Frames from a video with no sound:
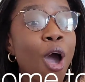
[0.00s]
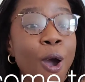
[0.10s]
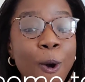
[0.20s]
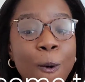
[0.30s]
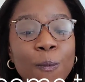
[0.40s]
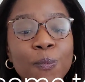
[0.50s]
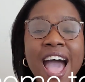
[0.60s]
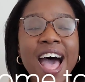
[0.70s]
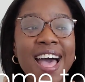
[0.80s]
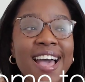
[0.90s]
Oh,
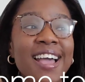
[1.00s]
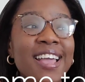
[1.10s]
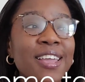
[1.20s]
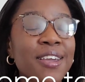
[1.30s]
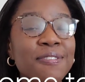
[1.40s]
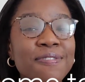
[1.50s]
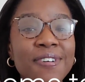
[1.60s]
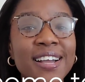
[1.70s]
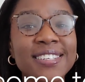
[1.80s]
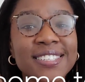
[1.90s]
I have
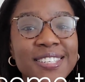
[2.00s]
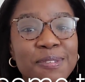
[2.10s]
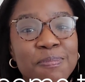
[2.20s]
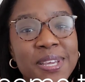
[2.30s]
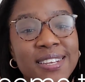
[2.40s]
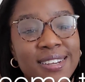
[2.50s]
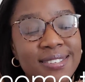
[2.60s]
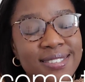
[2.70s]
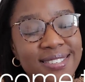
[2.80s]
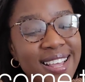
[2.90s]
finally been
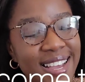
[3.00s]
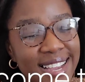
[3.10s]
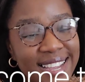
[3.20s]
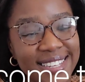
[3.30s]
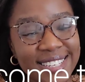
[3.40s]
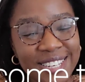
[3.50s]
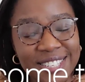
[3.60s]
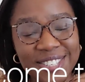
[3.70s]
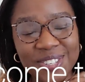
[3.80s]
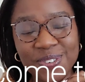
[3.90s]
assigned
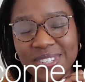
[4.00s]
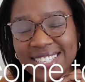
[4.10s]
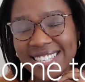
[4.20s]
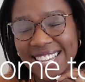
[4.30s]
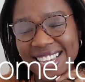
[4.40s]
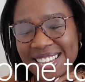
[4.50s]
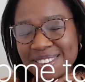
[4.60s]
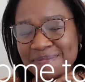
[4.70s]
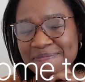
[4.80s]
to a team.